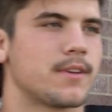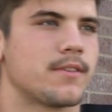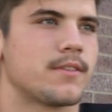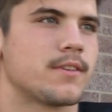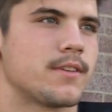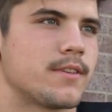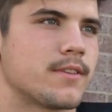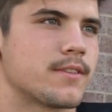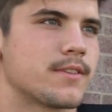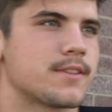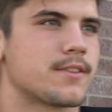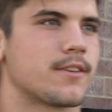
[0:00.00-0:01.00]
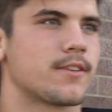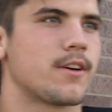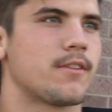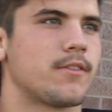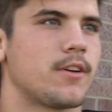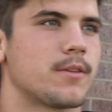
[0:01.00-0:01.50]
doing and starting to
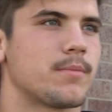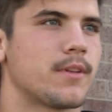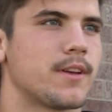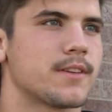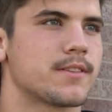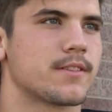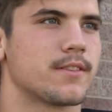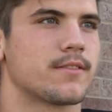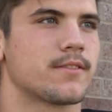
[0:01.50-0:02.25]
all fall into place. So.